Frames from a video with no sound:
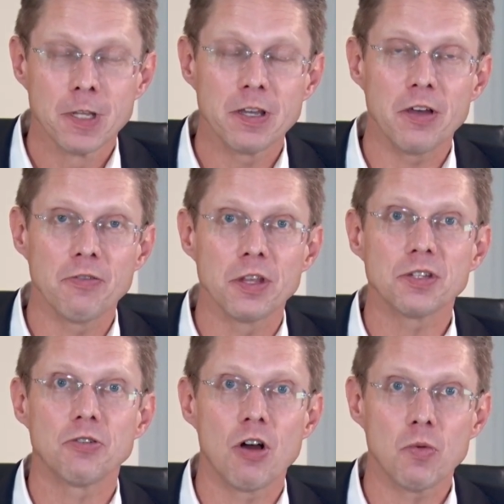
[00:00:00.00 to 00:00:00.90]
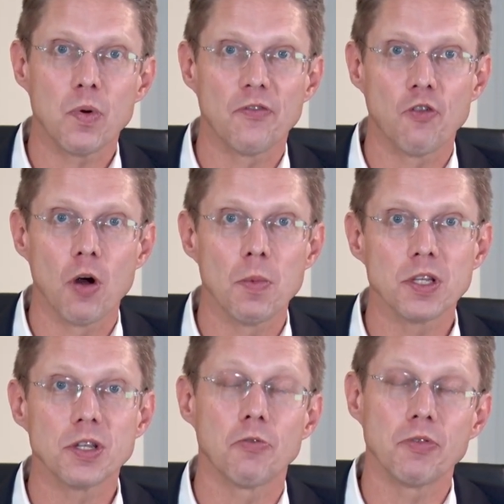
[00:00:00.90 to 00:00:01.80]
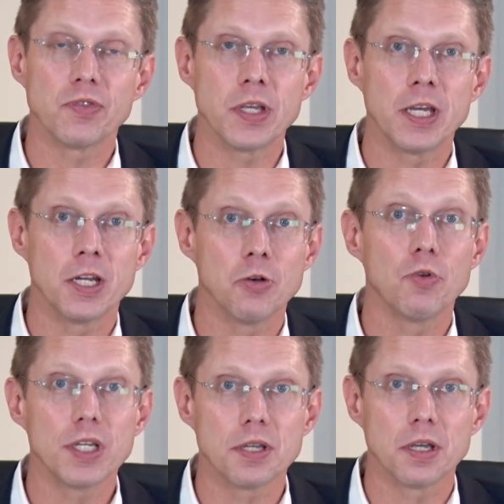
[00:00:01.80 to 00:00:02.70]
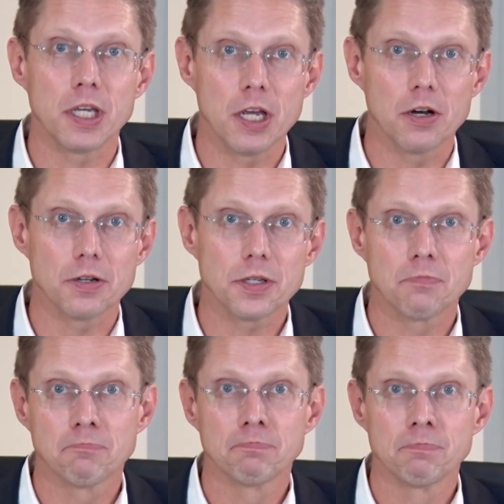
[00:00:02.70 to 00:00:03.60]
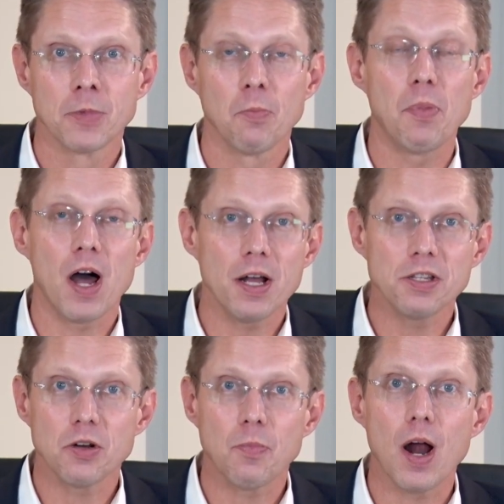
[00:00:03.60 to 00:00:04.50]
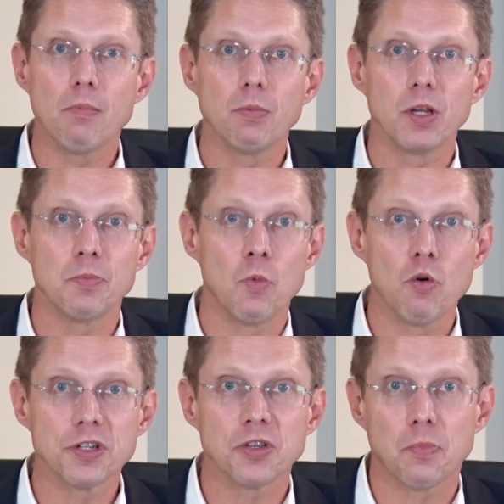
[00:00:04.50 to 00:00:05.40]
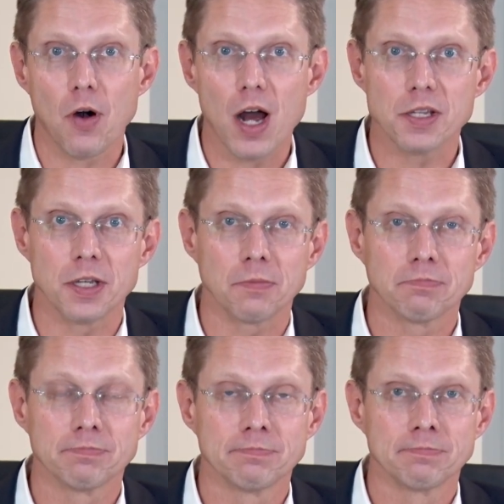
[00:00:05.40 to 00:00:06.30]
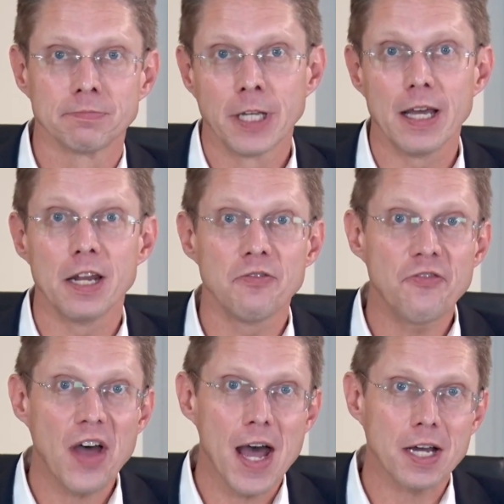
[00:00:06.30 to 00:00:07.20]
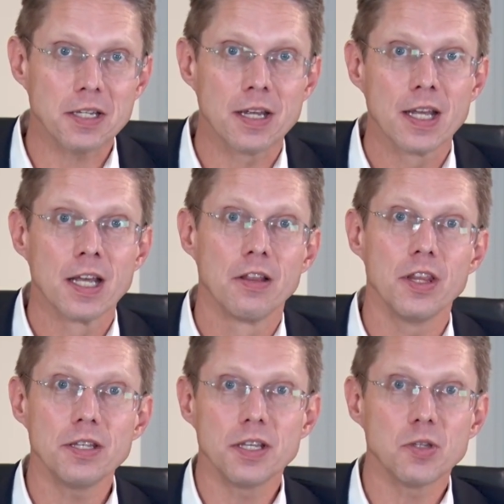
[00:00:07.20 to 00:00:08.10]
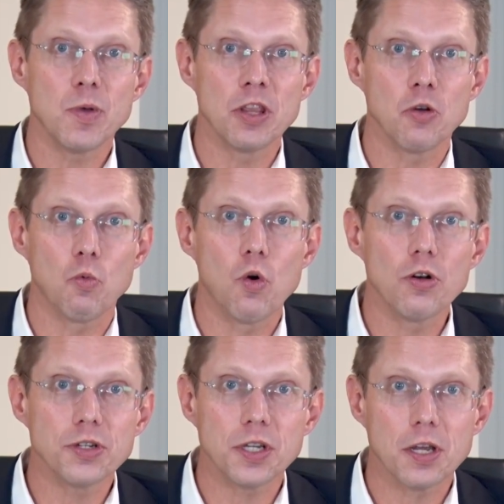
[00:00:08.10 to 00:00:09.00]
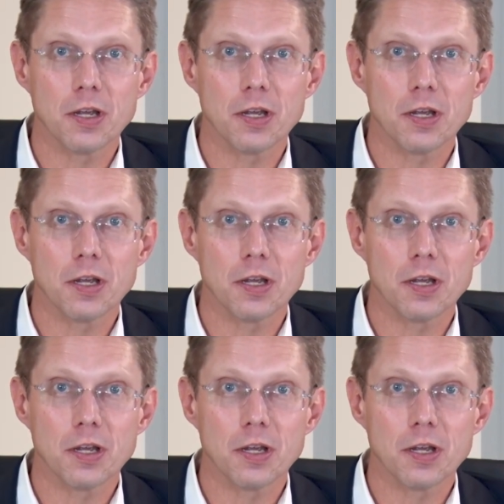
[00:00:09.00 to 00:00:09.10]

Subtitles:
given the strong performance that we've seen in recent years. Bonds are probably more surprising. And in fact, this has been the worst